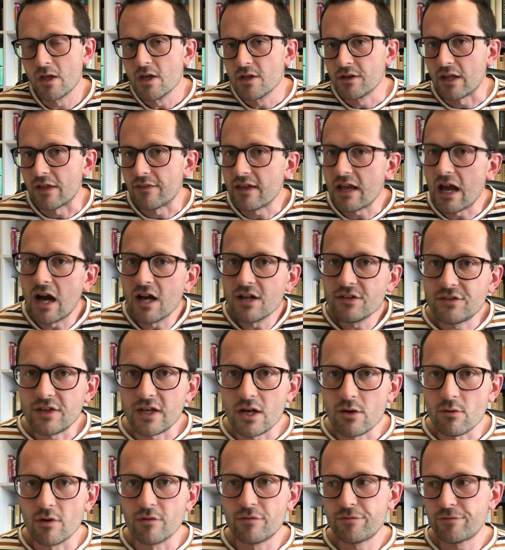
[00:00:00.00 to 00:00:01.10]
Now, the idea
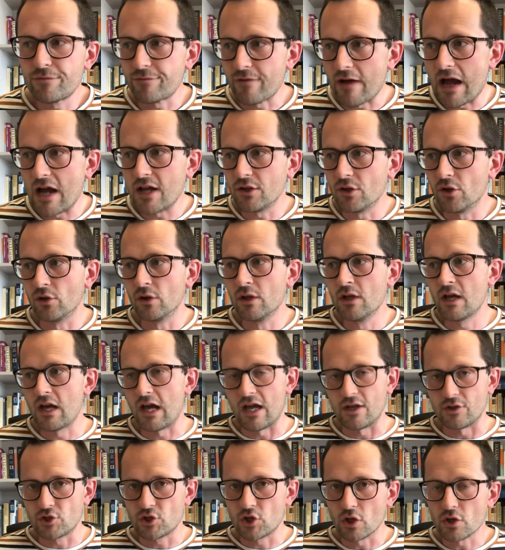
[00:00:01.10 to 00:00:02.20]
of final
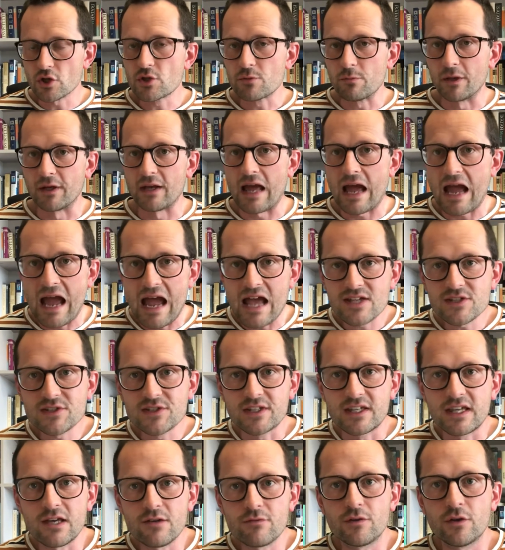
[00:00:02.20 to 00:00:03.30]
judgment has
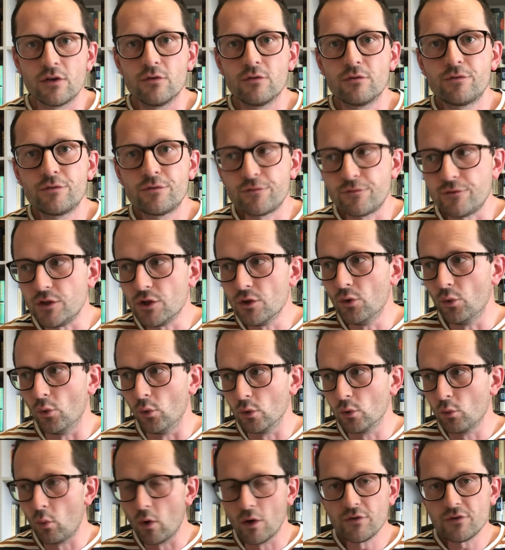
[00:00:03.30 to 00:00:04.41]
given fuel,
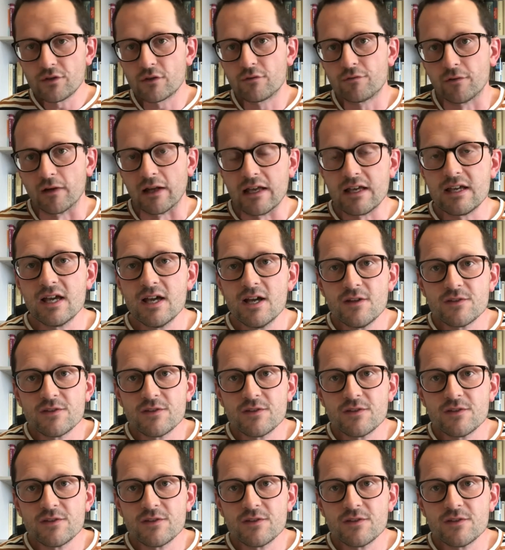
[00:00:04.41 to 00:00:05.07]
wonderfully,